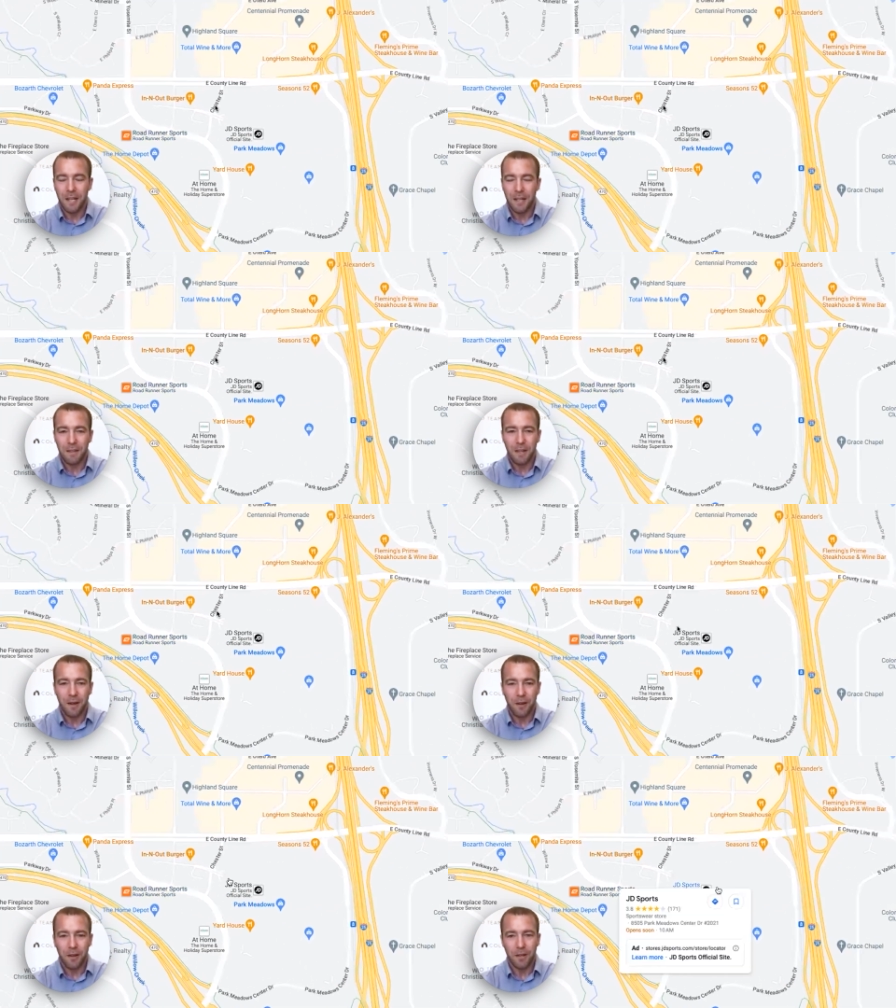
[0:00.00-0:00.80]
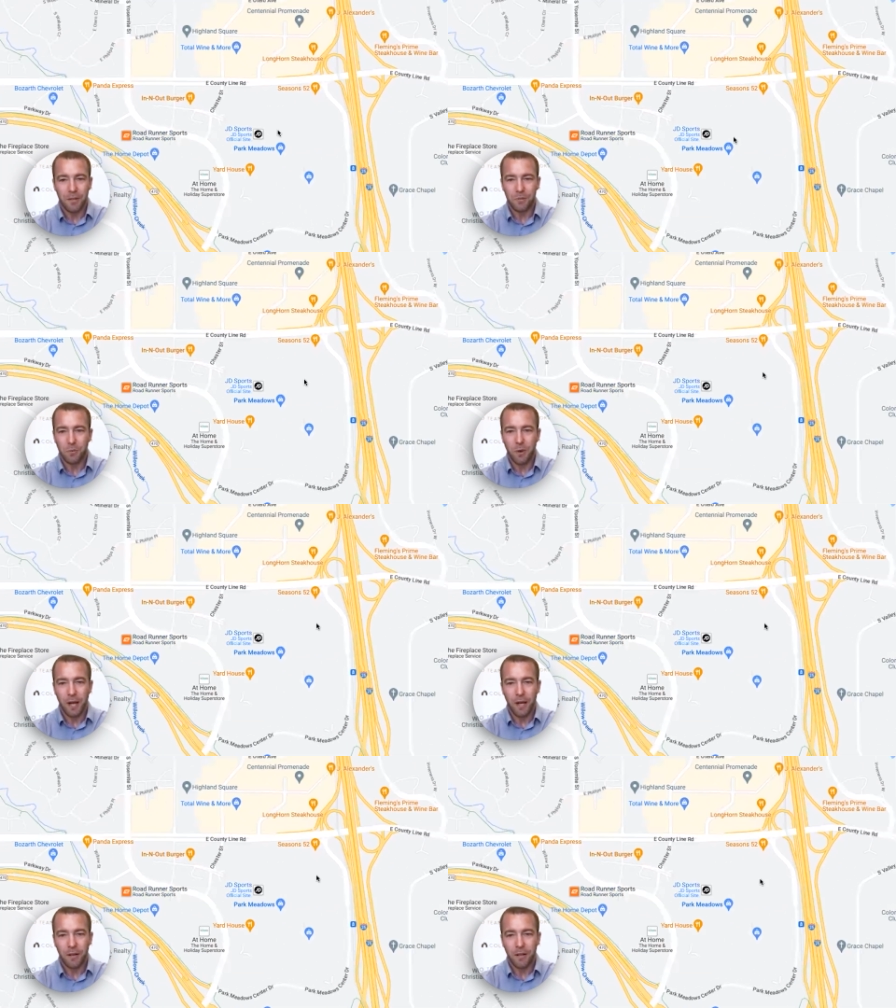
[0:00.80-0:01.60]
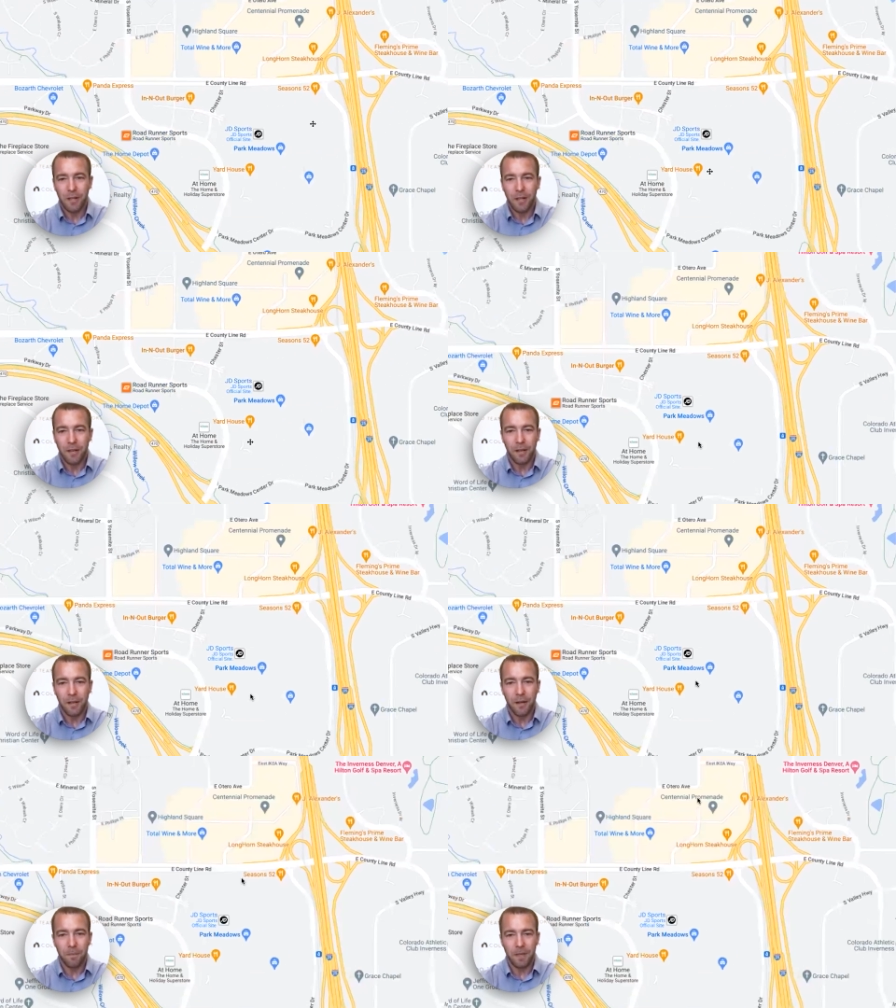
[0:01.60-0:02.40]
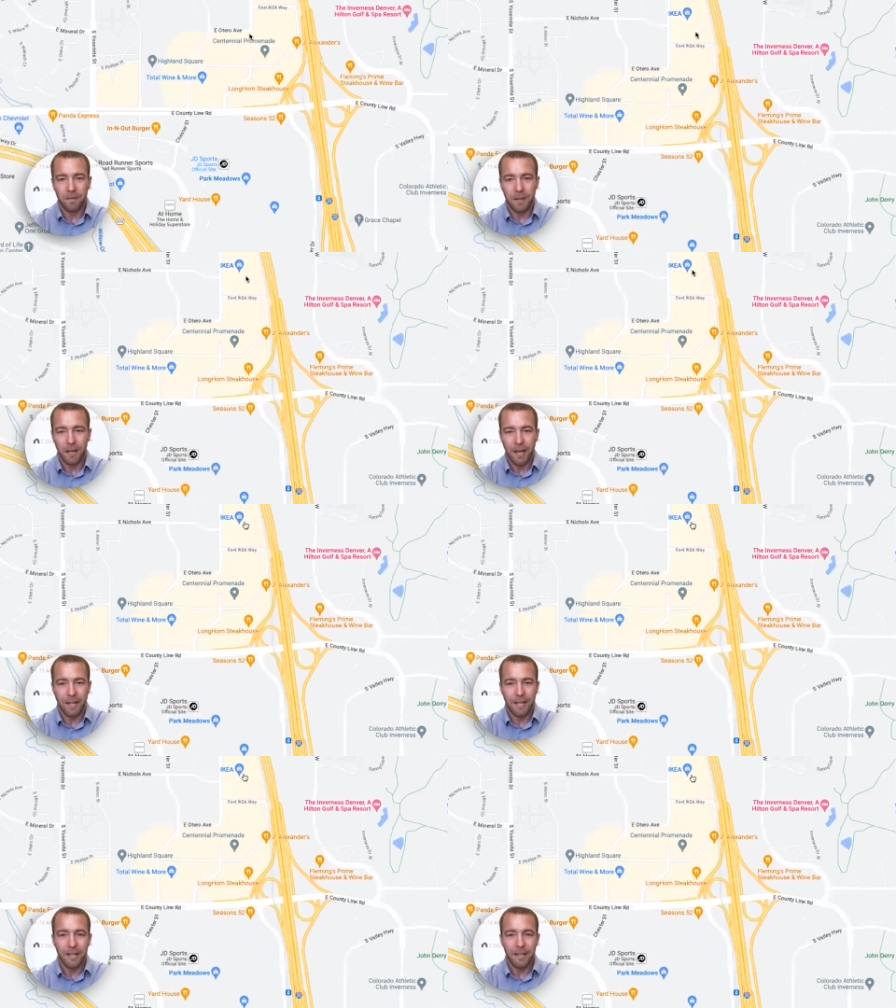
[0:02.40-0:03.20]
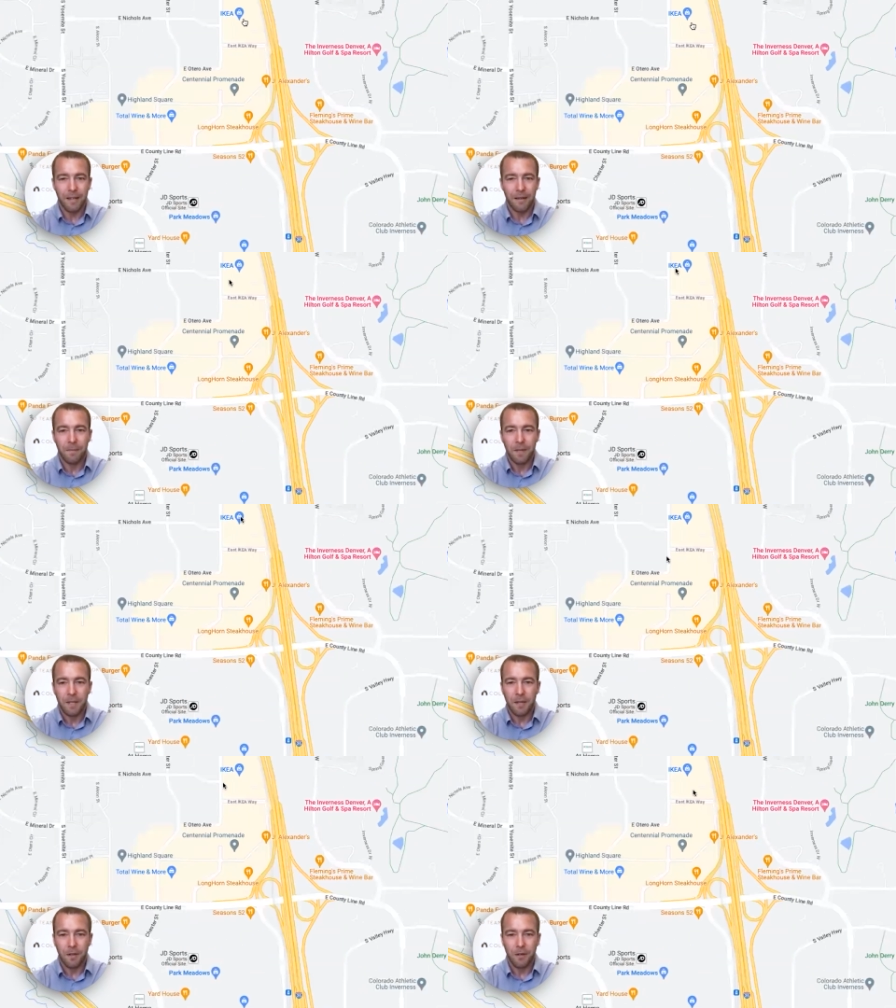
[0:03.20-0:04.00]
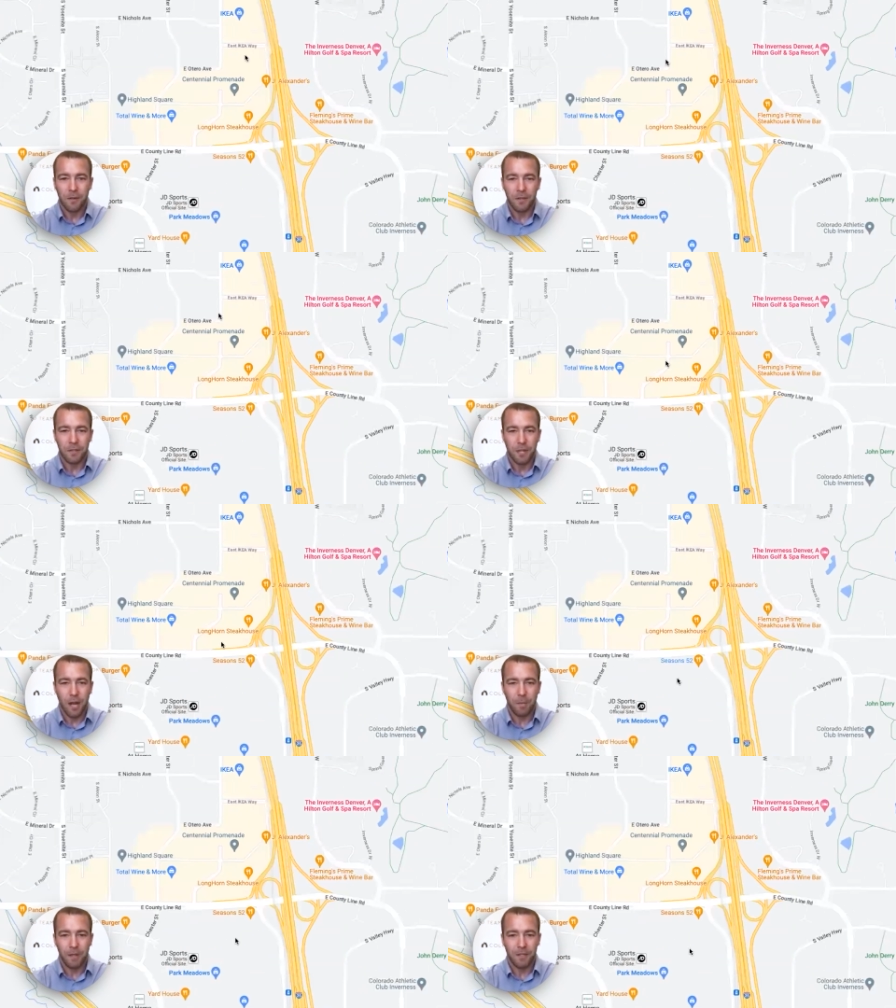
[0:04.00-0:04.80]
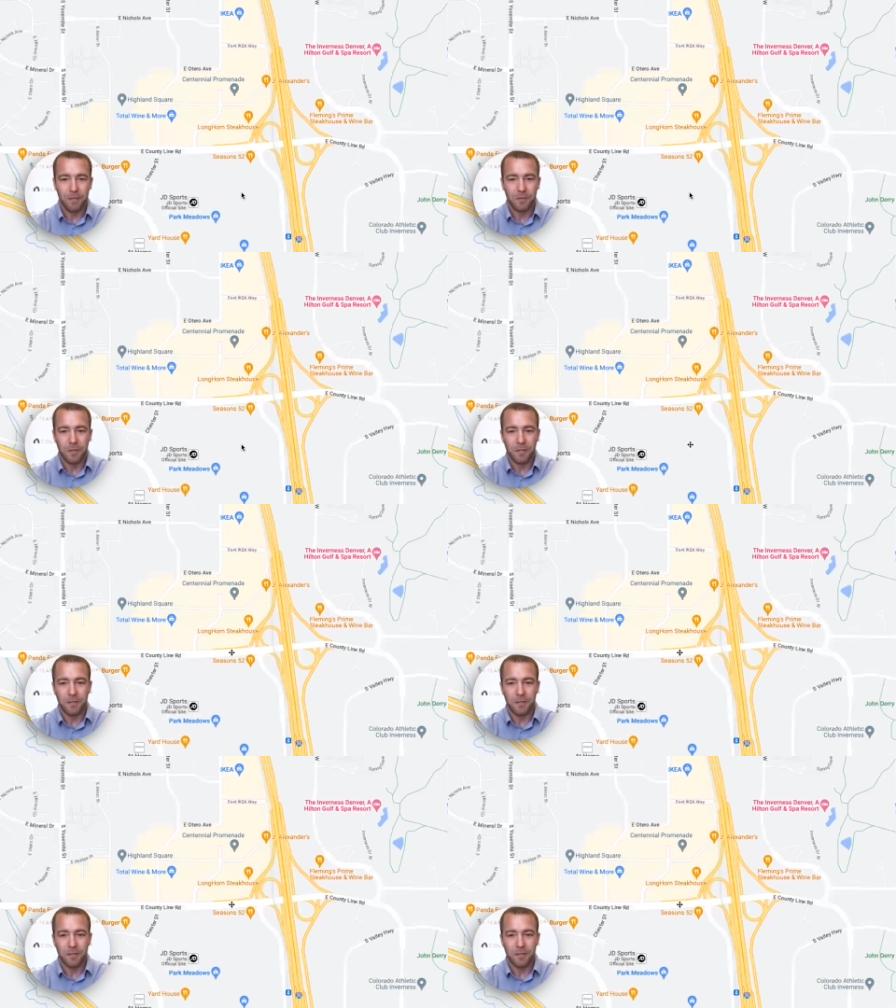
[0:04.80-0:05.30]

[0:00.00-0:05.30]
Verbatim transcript: in the area as well, um, even an IKEA here in this shopping district.